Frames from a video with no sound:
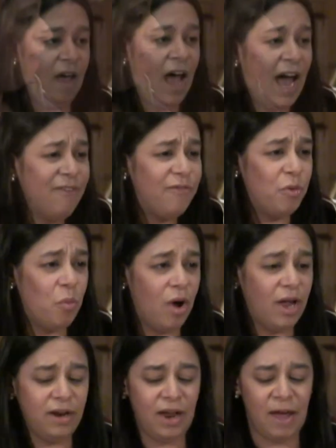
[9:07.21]
I, for
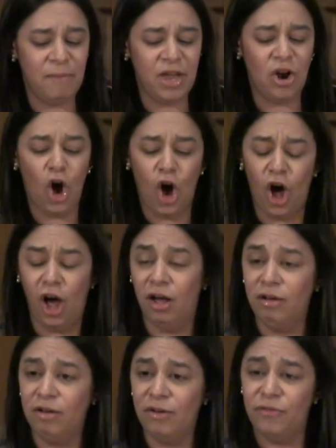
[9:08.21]
one, am in awe
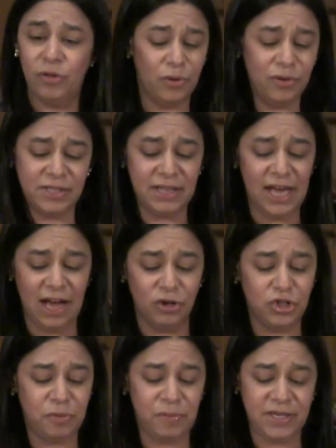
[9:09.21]
of those in the L
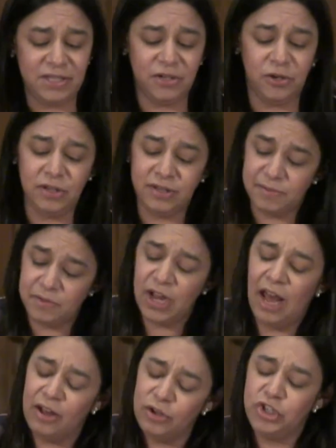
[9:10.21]
G
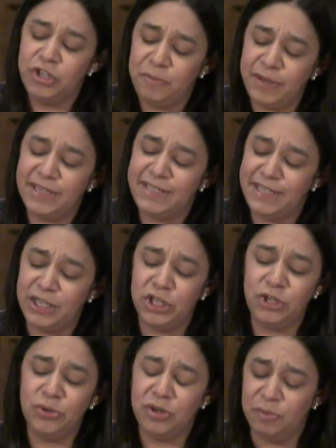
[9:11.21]
B T
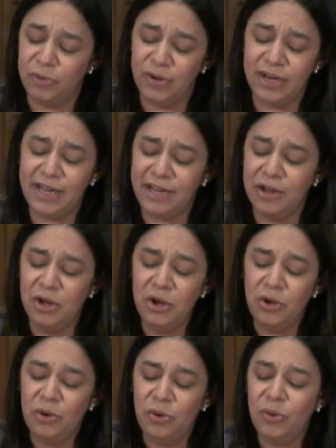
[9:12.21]
Q community
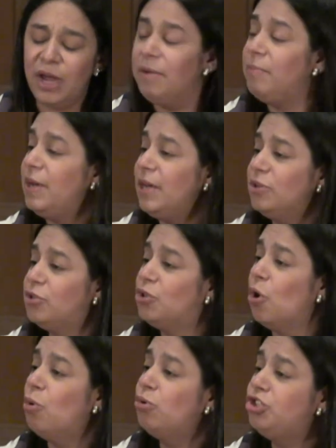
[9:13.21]
who can be
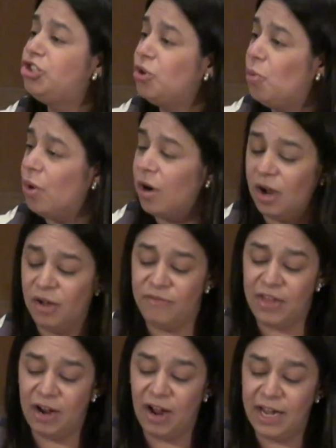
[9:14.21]
so sure
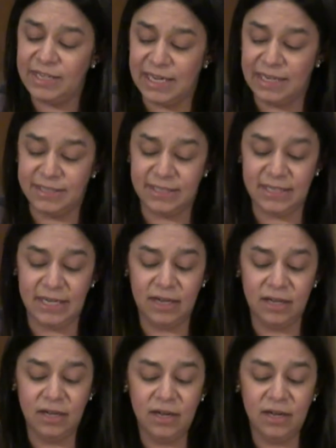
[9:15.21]
of their identity